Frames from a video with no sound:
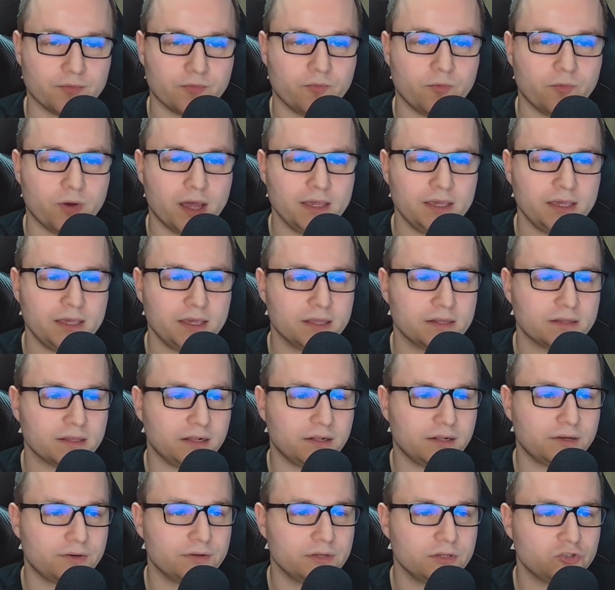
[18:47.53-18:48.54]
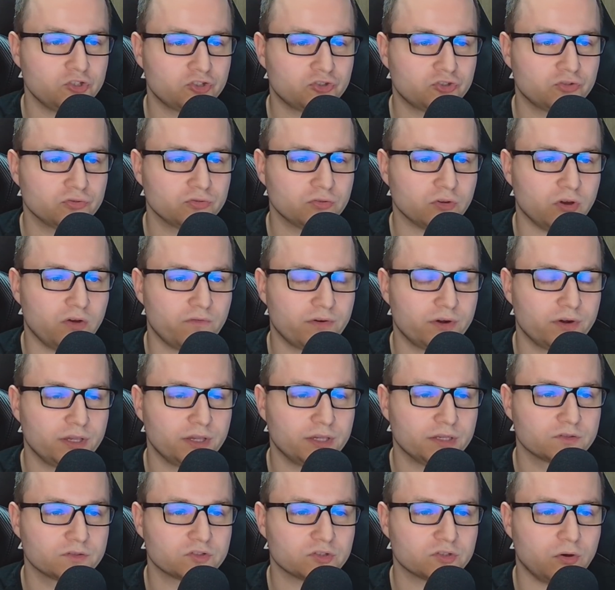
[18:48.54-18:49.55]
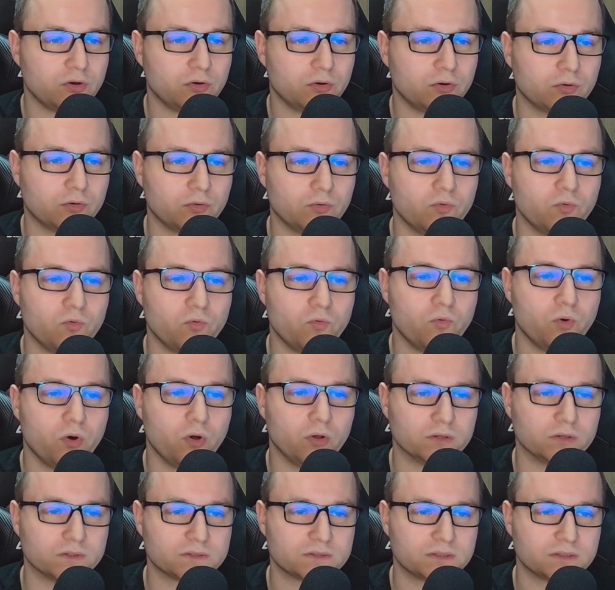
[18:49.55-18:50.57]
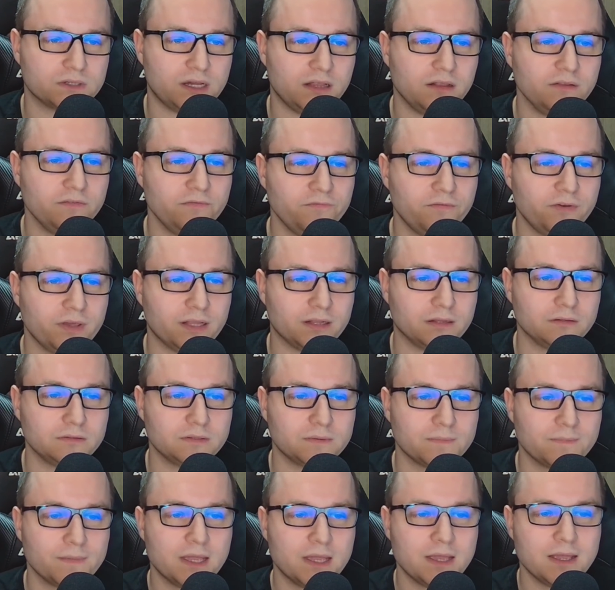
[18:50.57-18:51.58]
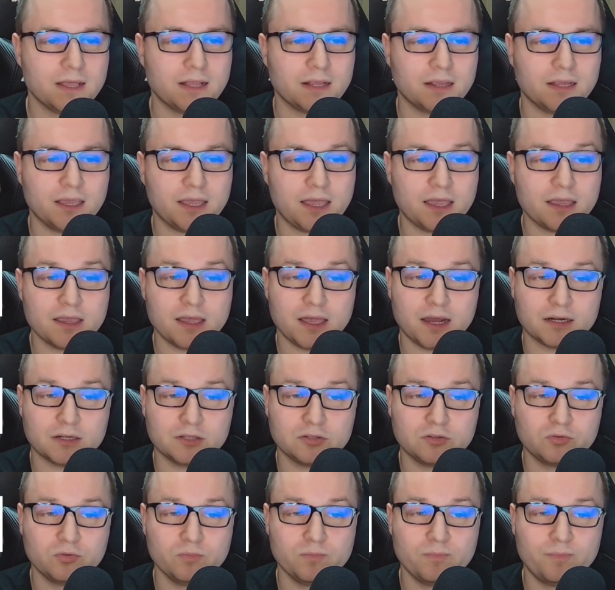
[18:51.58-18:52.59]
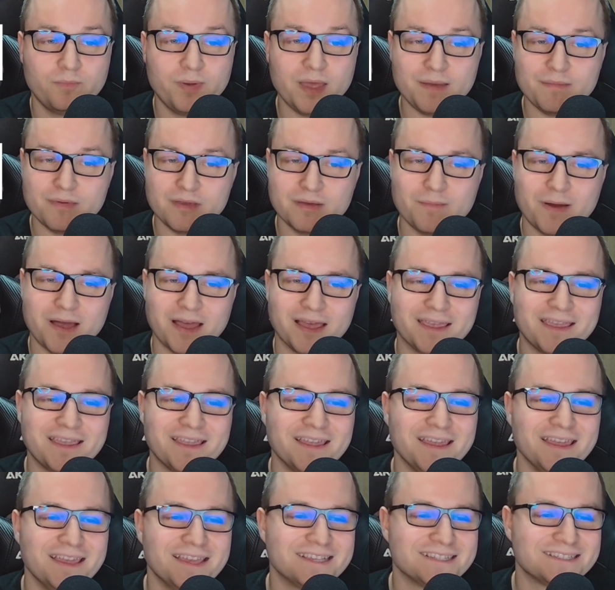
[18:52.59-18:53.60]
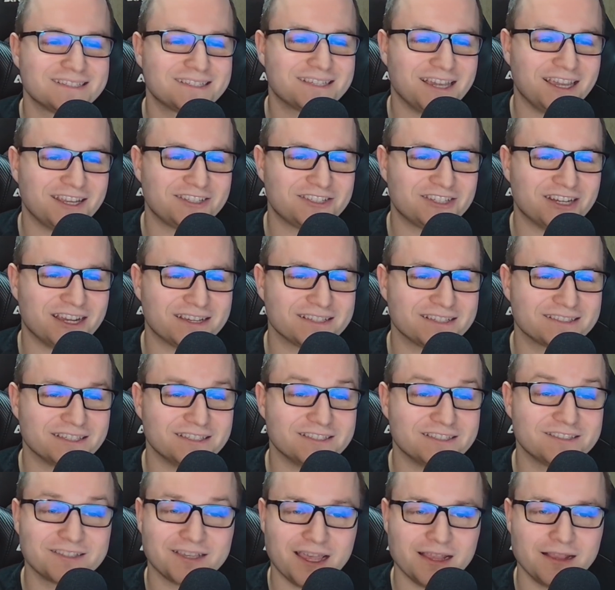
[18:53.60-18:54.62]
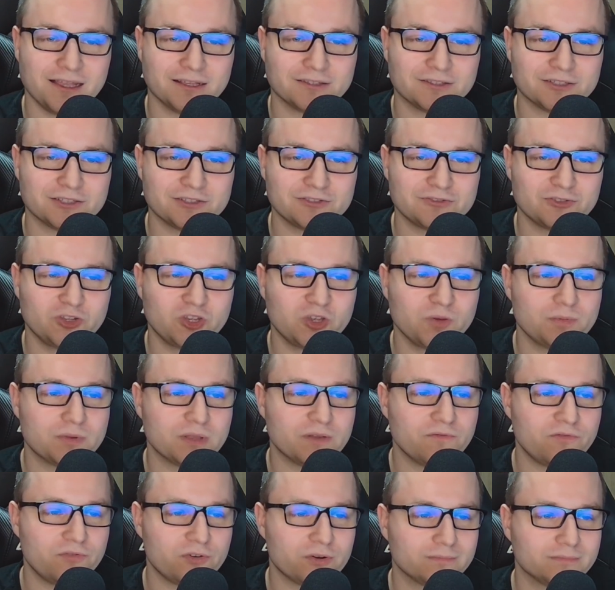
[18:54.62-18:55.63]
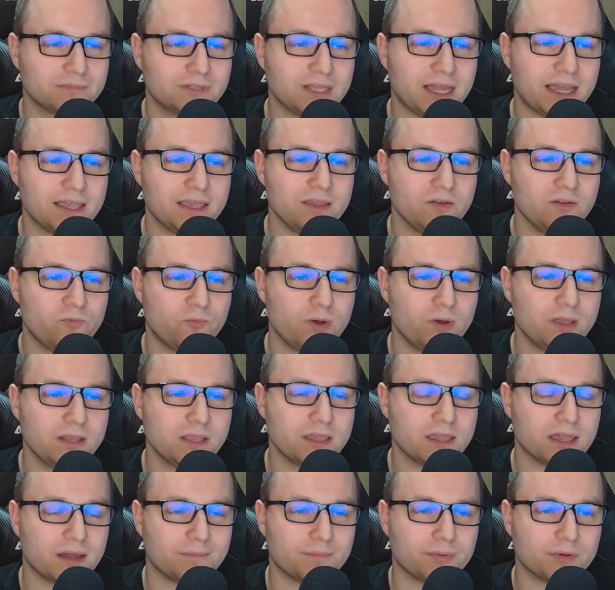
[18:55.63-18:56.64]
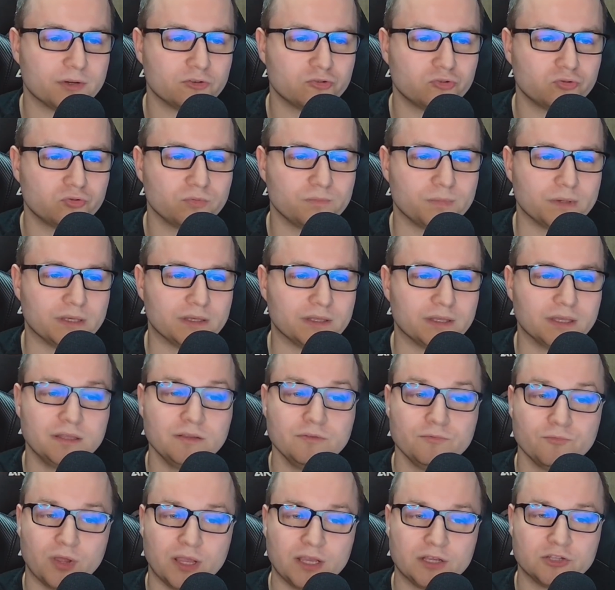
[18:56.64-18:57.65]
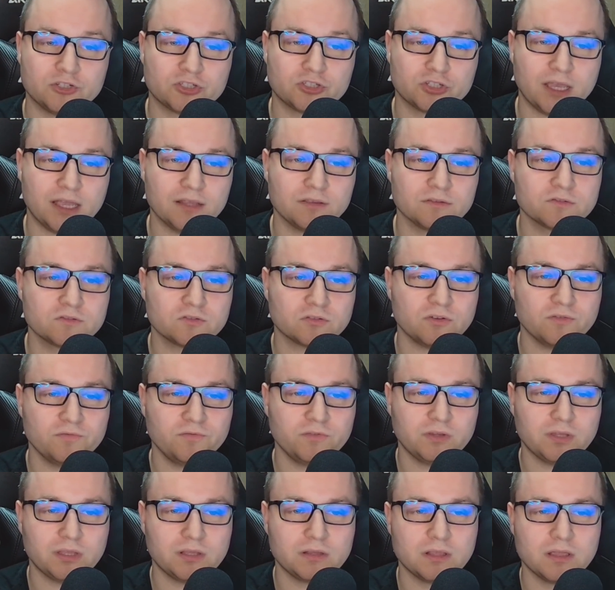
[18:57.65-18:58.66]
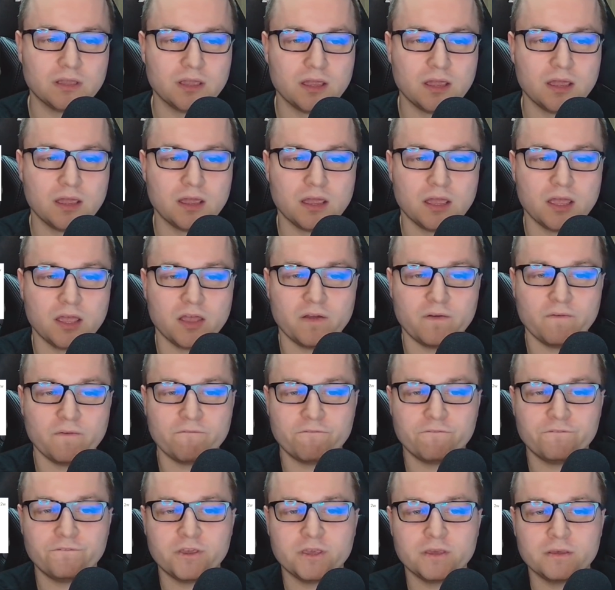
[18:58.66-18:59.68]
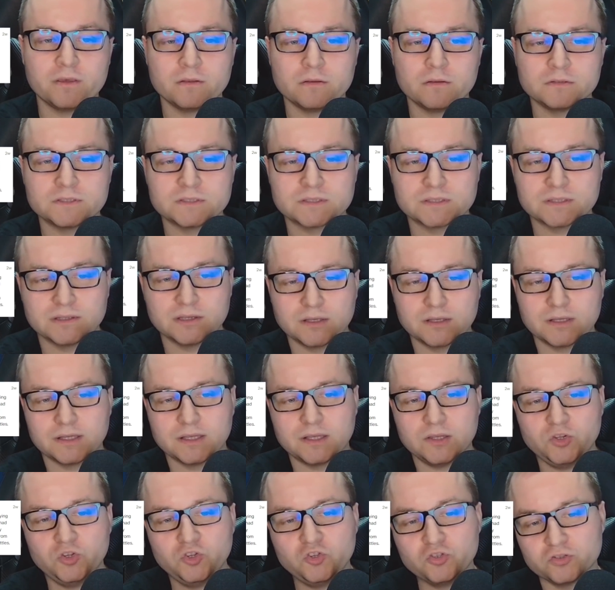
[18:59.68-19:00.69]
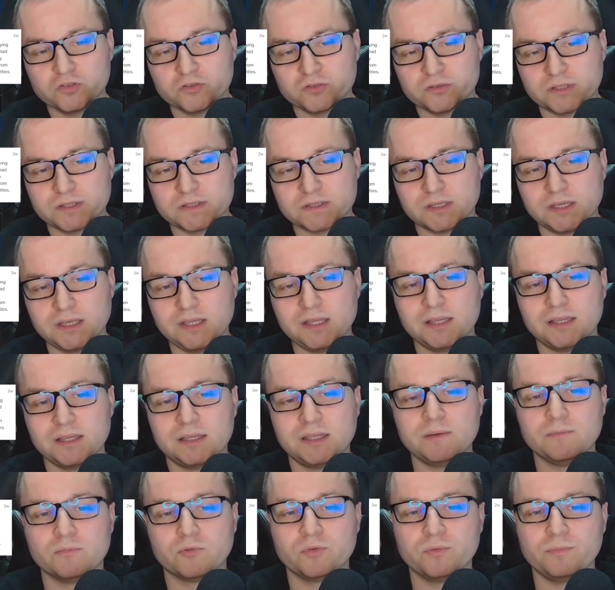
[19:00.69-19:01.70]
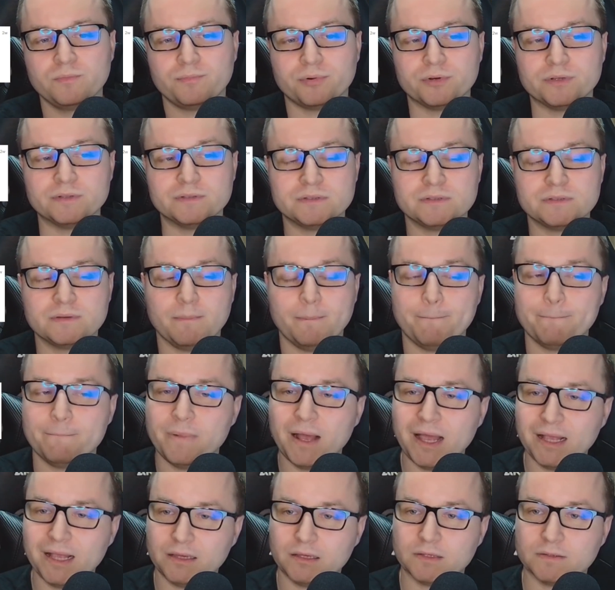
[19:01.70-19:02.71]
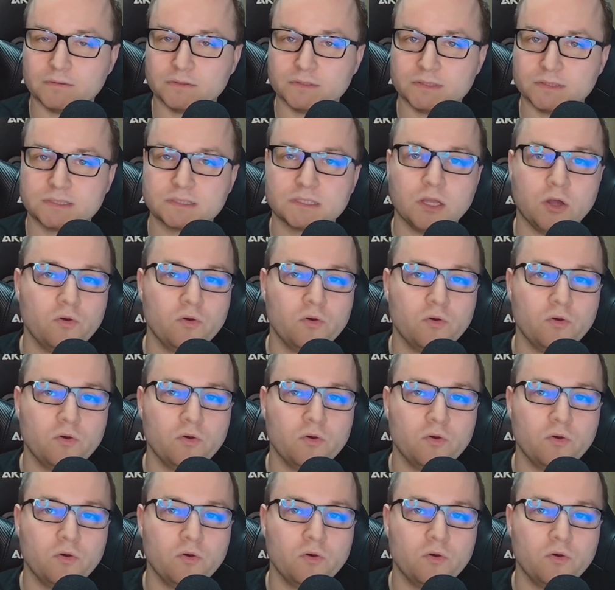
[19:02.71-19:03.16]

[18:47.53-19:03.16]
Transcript: Why can't artillery shoot over hills or walls? I felt like I had to baby my skyjunks and skylancers to keep them from dying when they appear to be in range. Cannons often feels useless in Demon Prince battles.